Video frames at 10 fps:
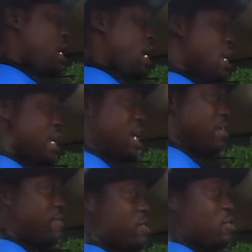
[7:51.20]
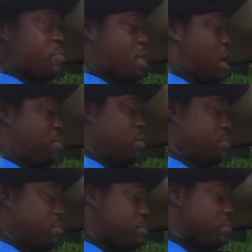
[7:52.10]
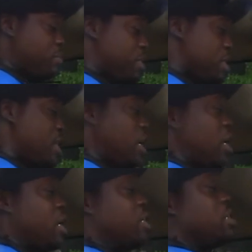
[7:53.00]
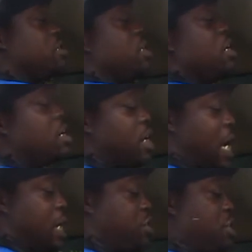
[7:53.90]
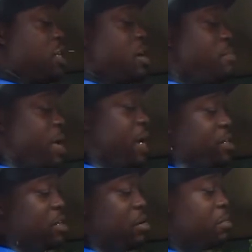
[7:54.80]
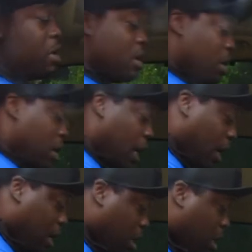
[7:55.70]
and have no problem sitting here. The seat could actually come back some, and